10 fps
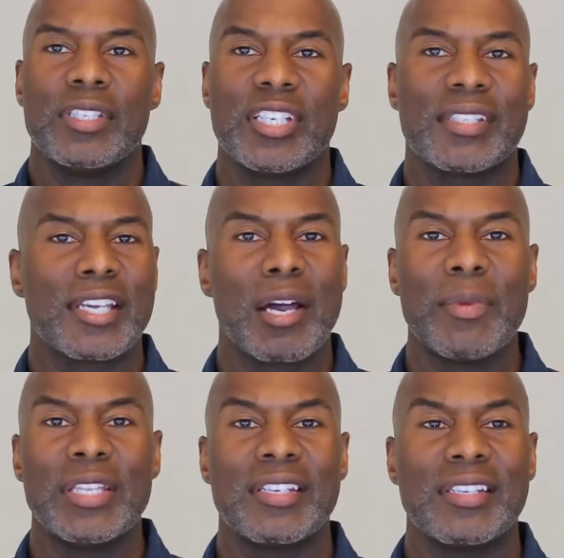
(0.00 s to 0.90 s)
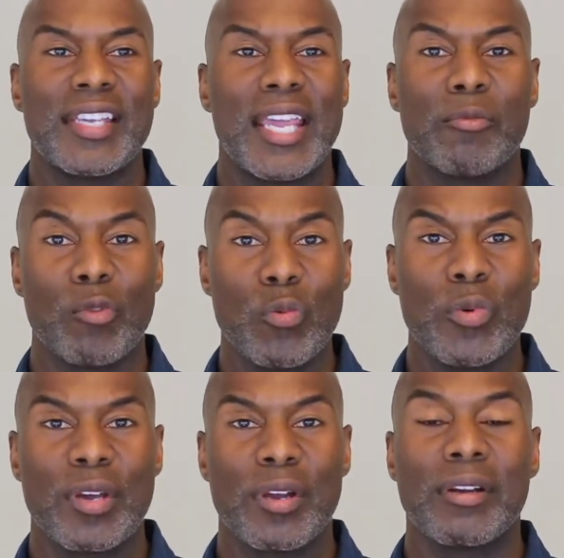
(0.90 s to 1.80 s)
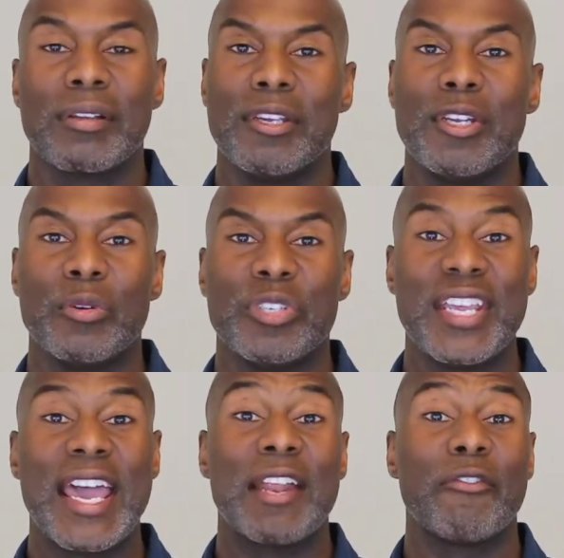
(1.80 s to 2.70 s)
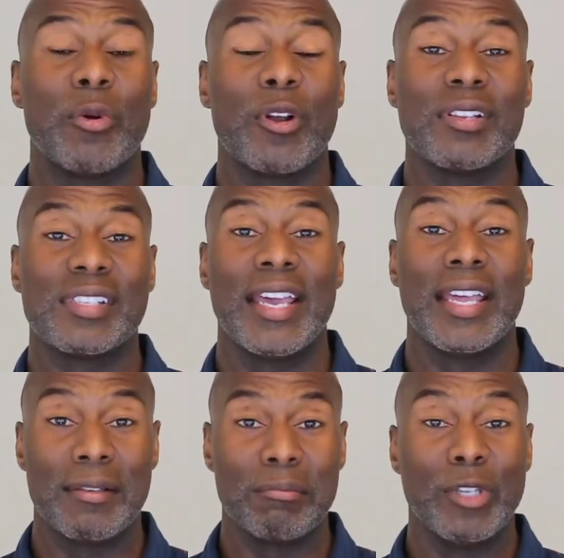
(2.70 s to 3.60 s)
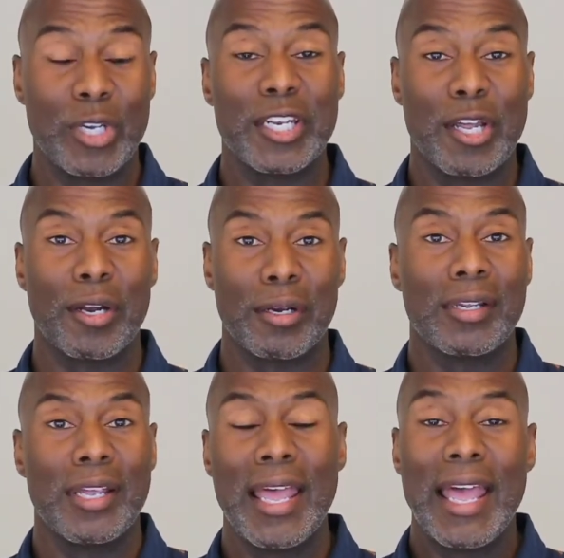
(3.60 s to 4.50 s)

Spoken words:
Just to come into the same room with her, you know, she had everyone on set looking to her.